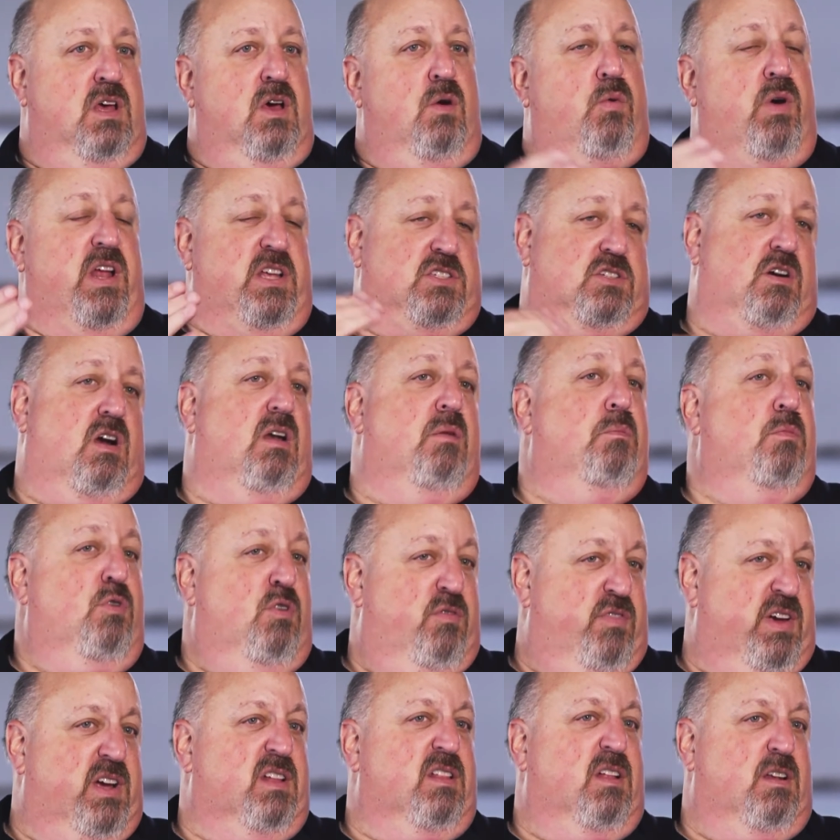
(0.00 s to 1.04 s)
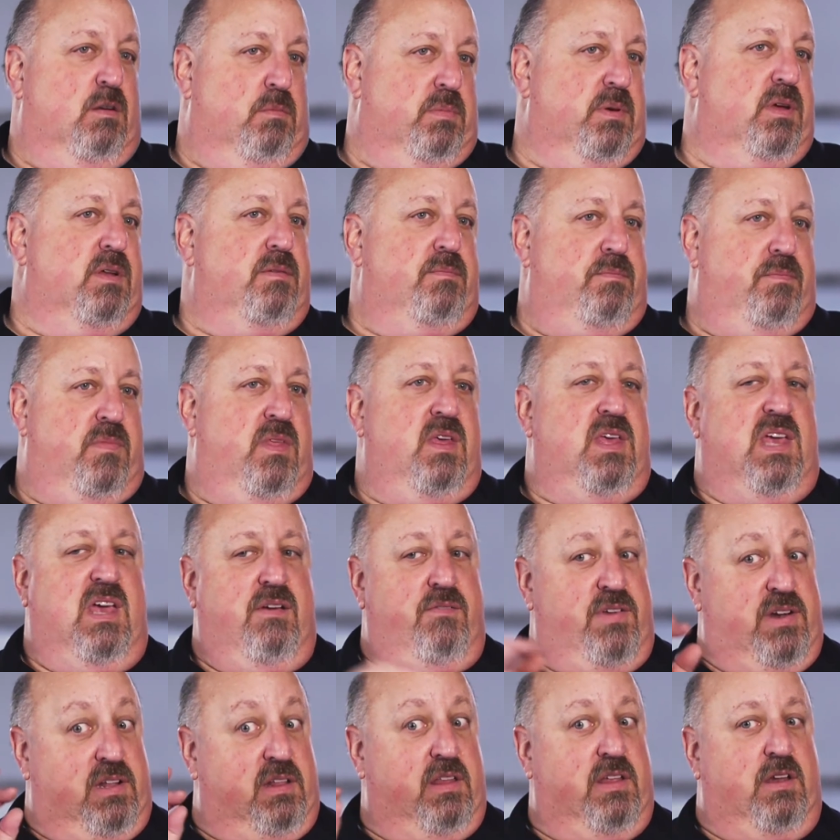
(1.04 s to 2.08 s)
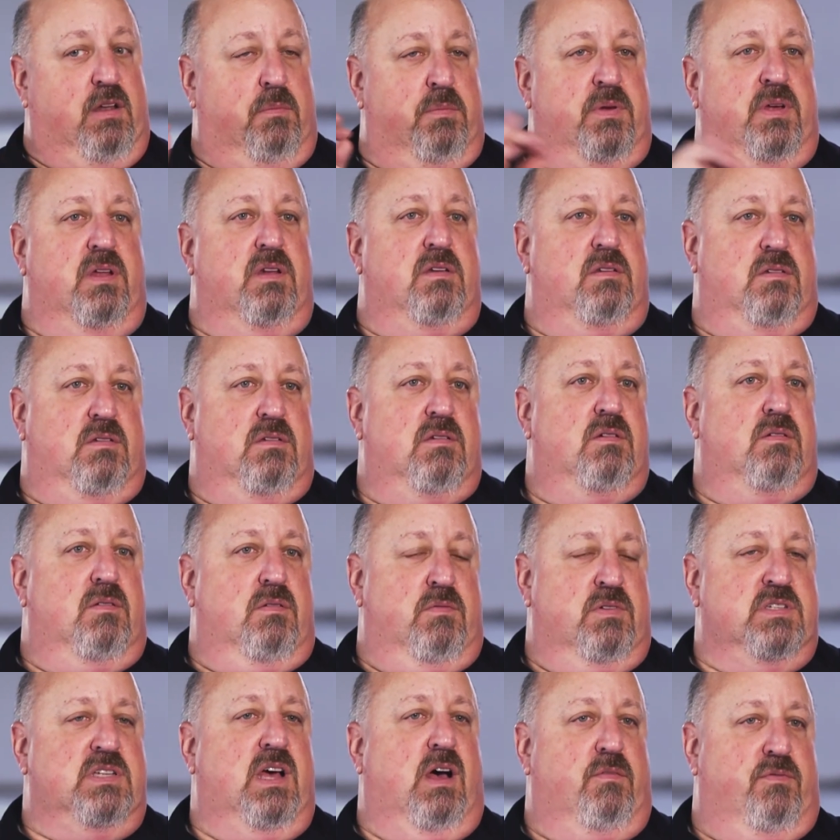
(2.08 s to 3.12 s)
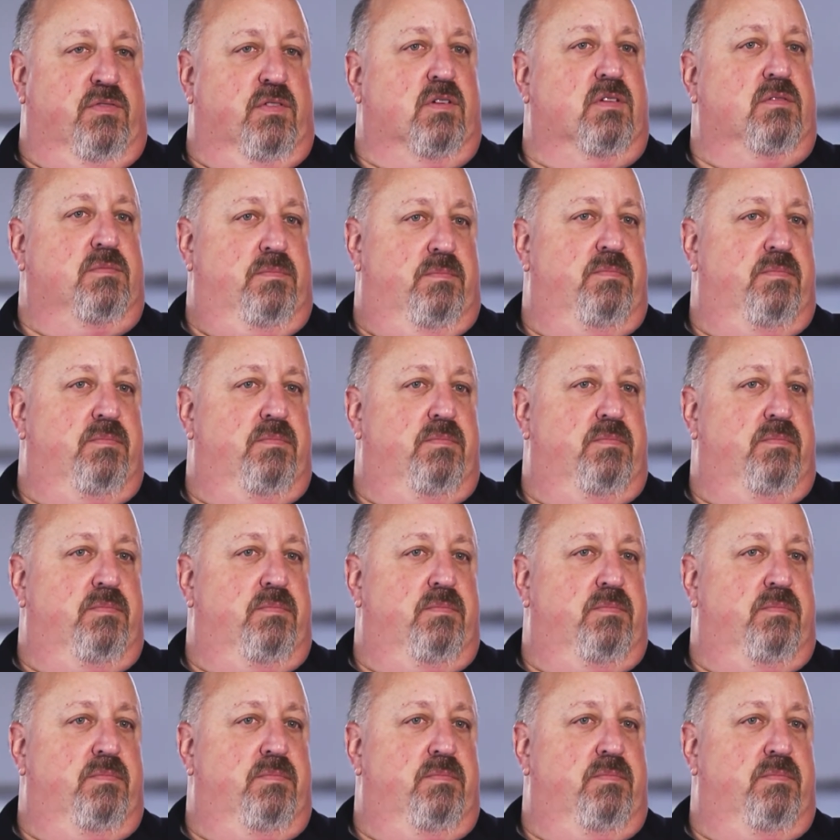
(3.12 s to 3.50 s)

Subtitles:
When I started moving a little bit, even a little bit, was helpful.